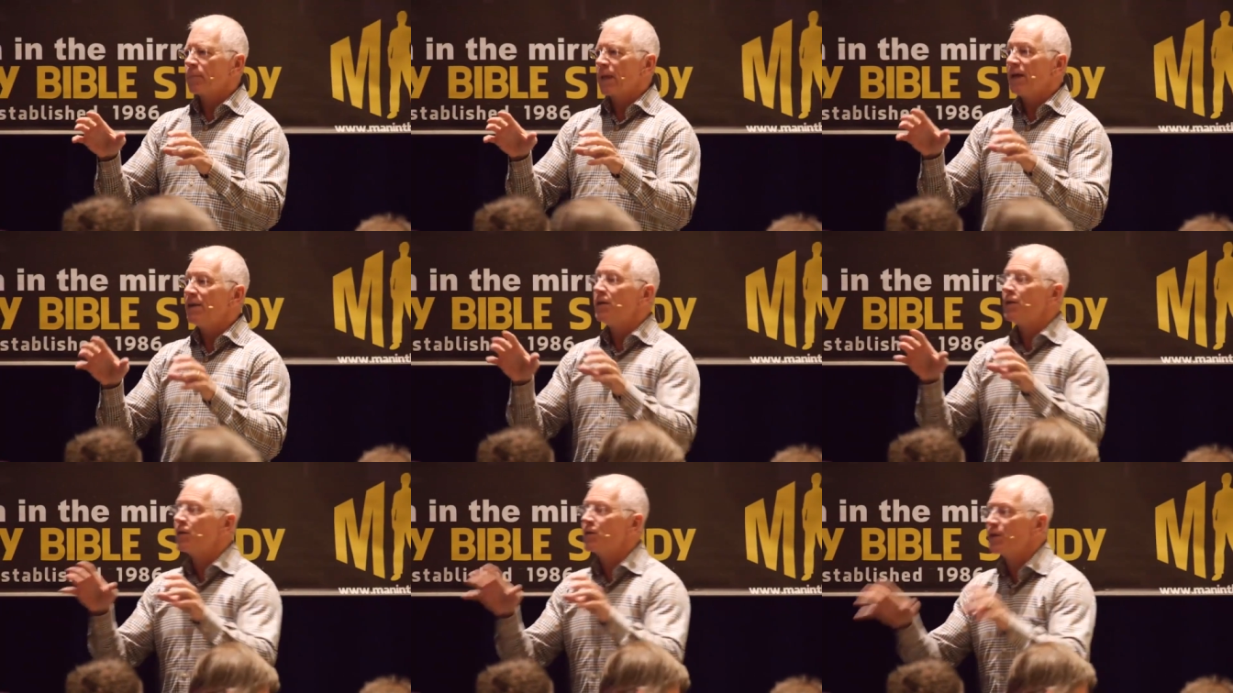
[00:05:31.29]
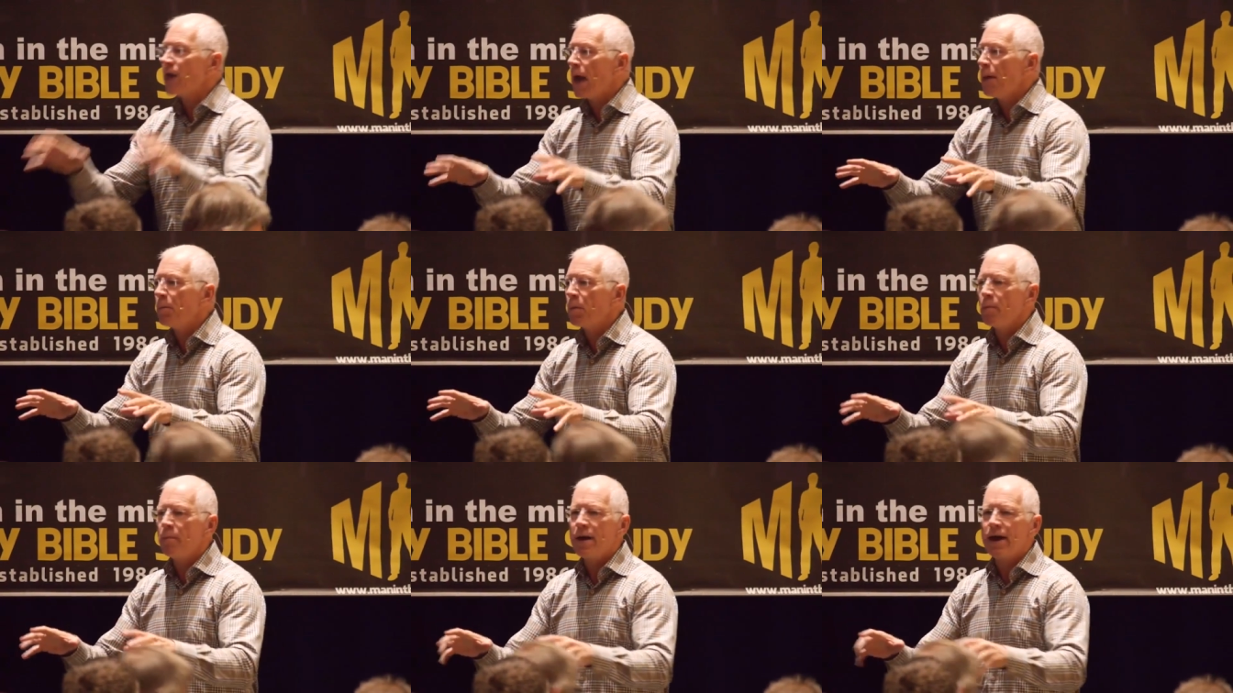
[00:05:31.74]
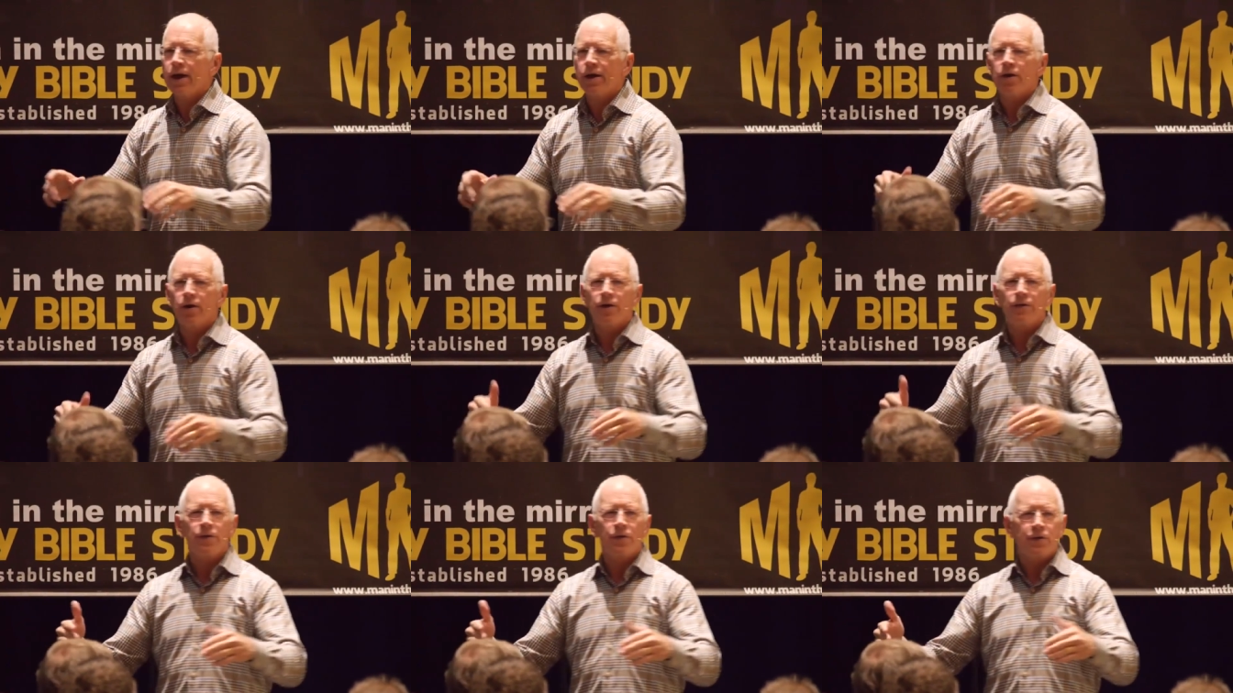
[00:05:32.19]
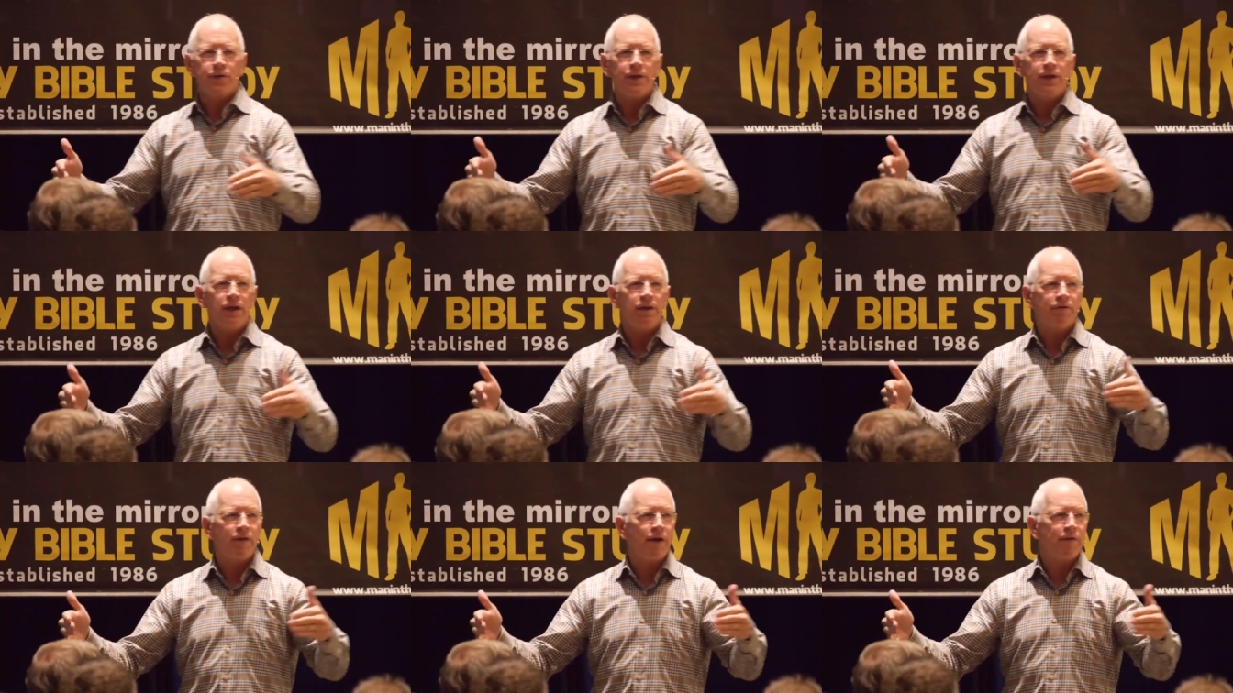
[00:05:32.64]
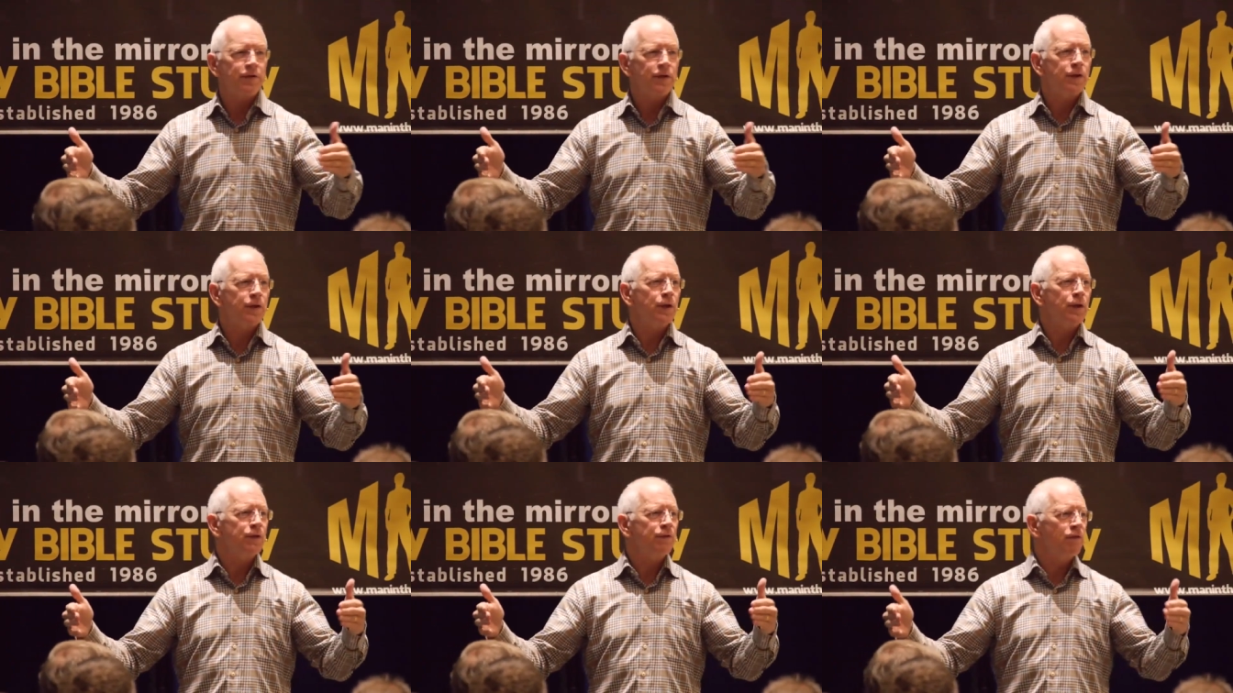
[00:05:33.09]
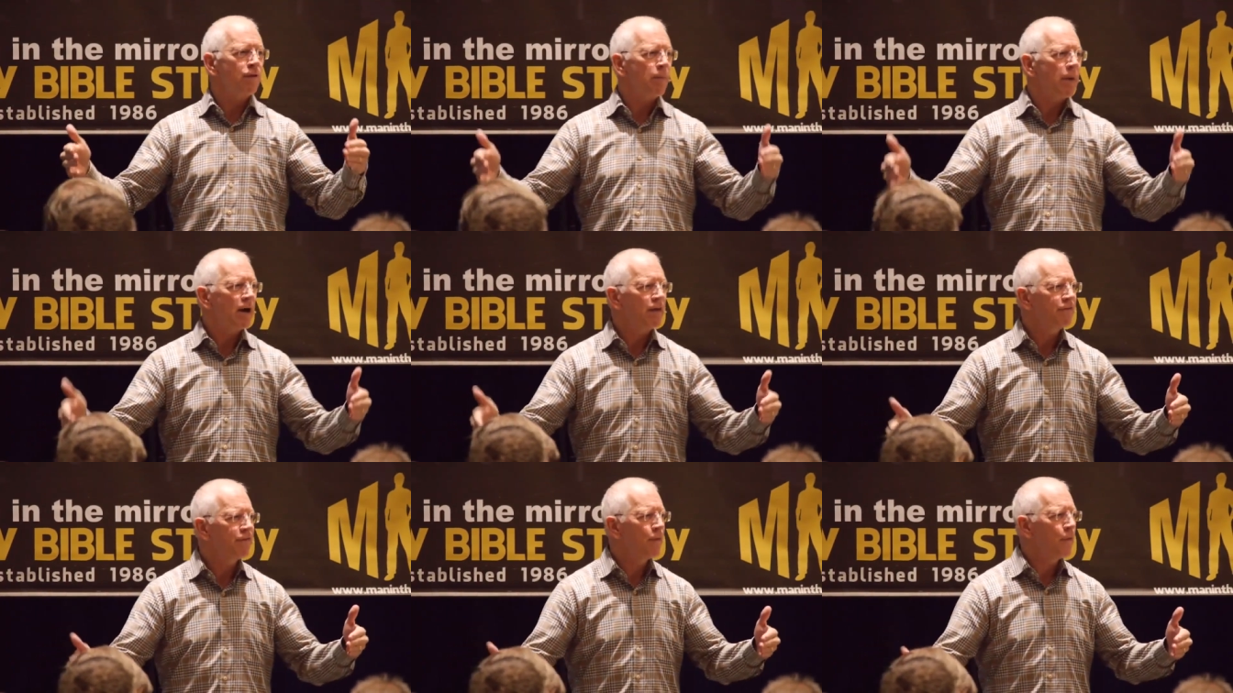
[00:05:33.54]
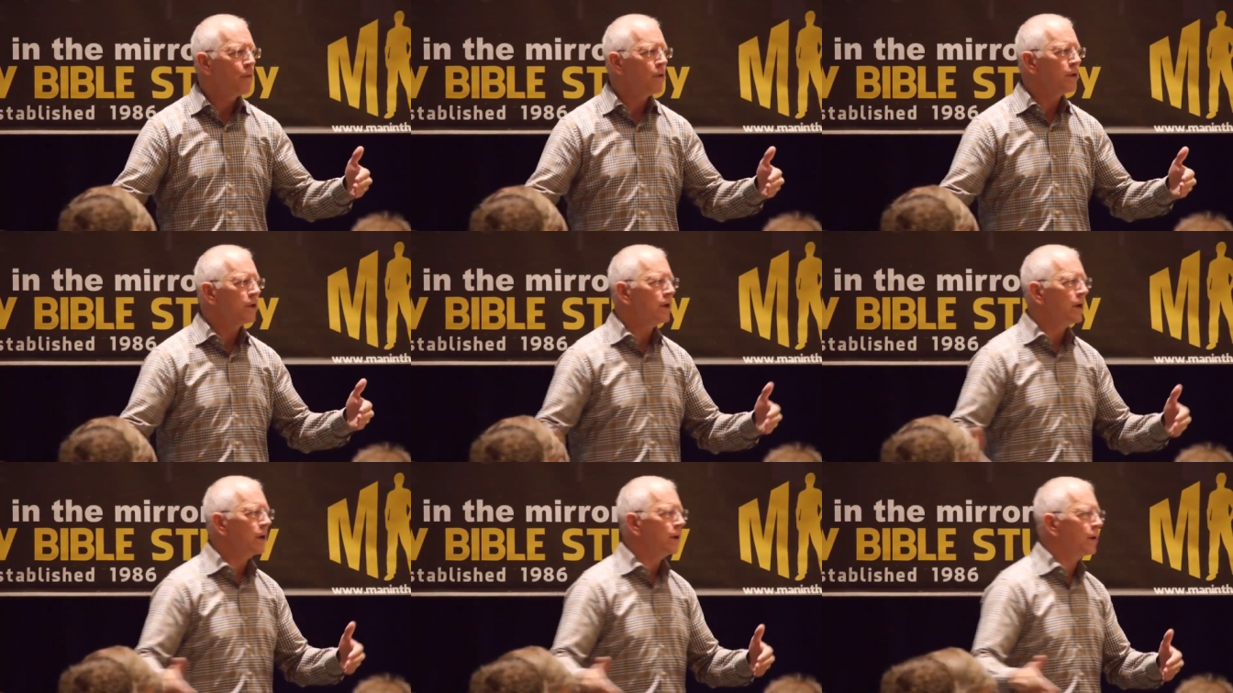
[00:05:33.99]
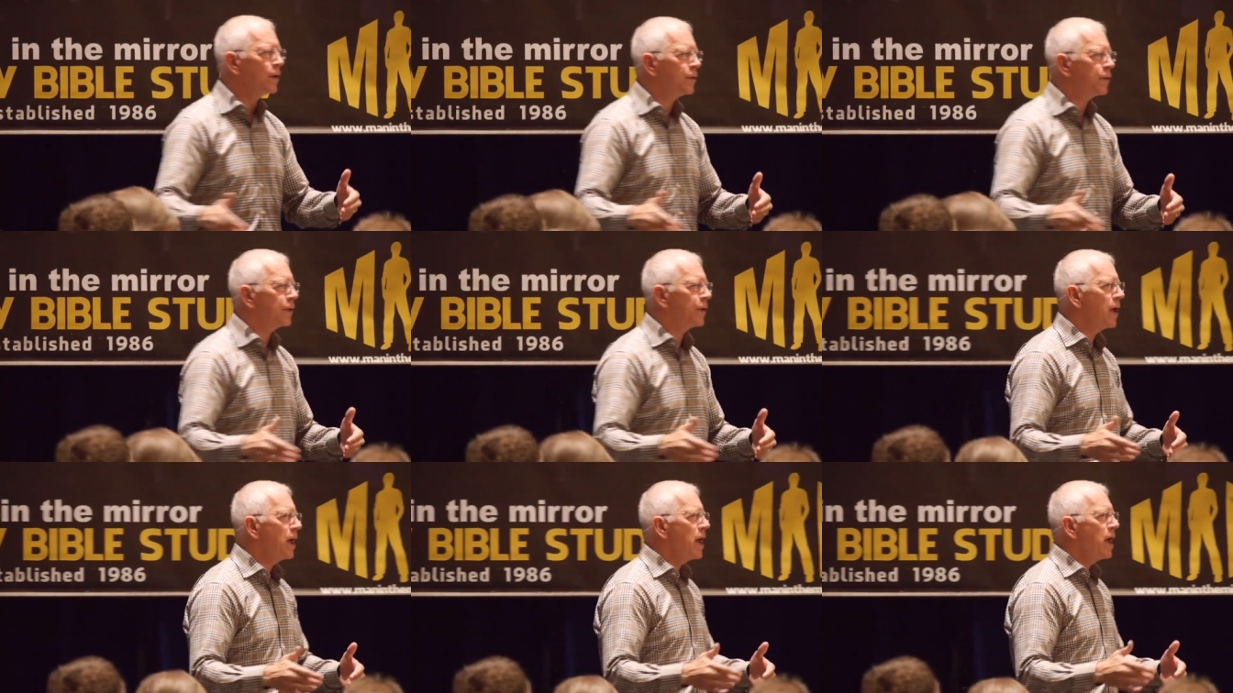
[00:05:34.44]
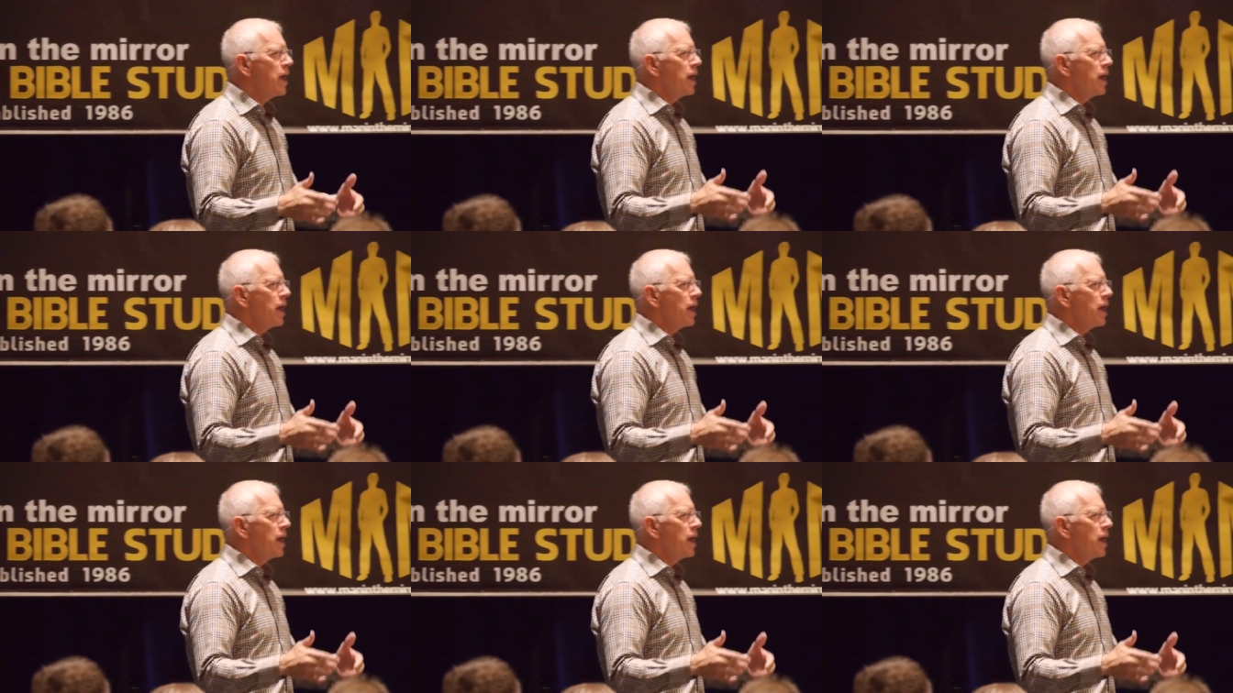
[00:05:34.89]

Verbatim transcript: a disciple maker in the city of Ephesus for about four years.